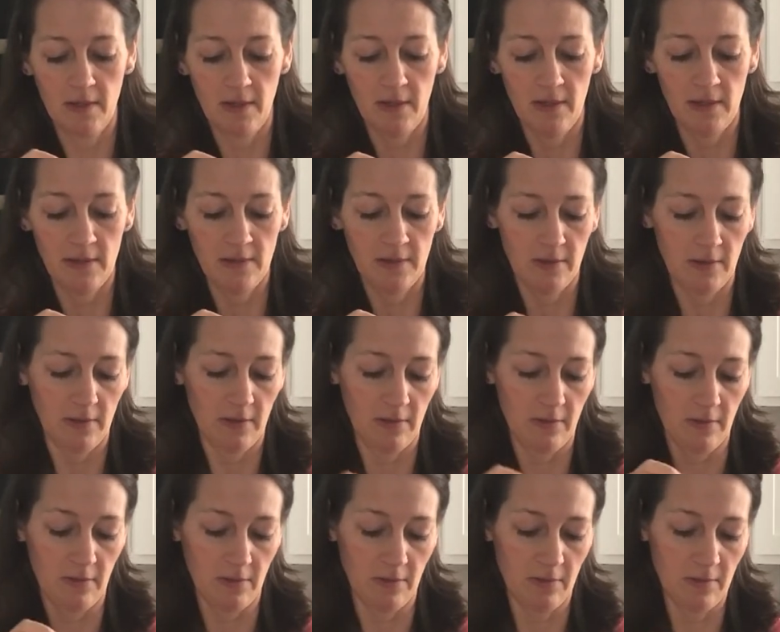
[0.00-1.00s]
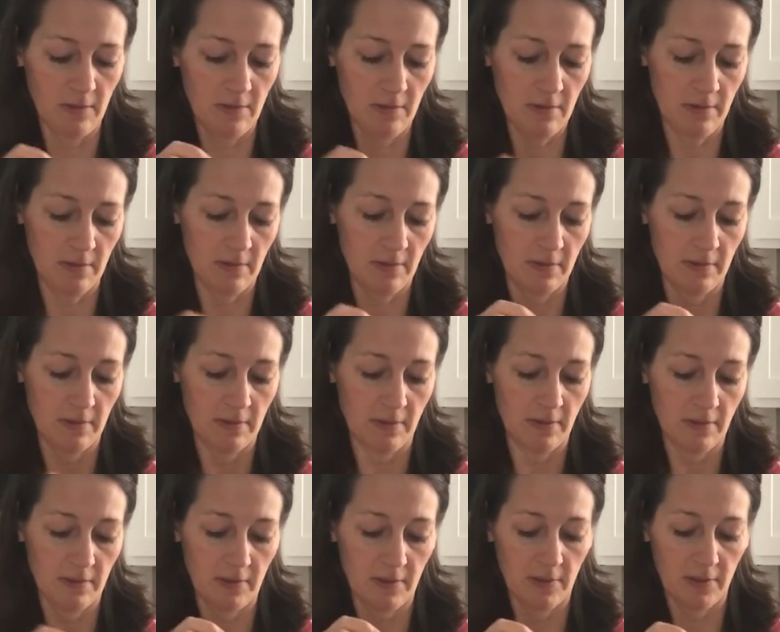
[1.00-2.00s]
into
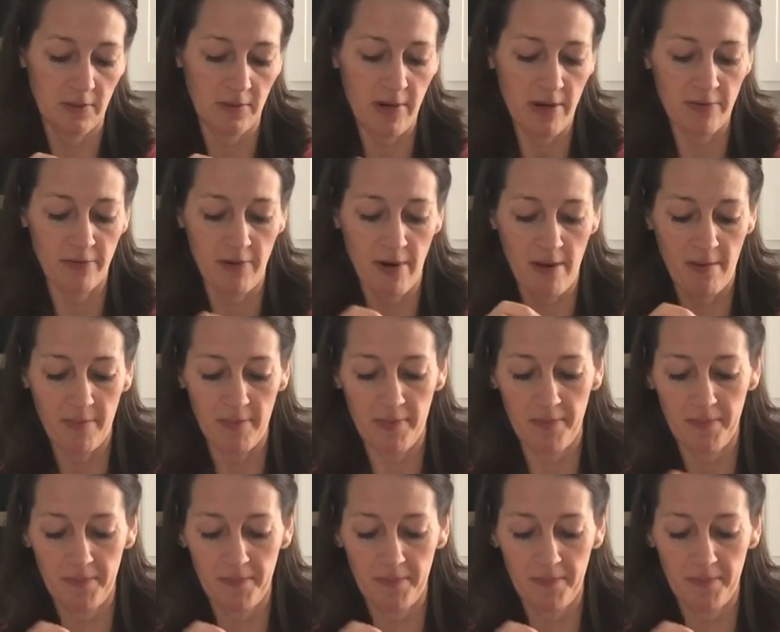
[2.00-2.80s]
the saran wrap.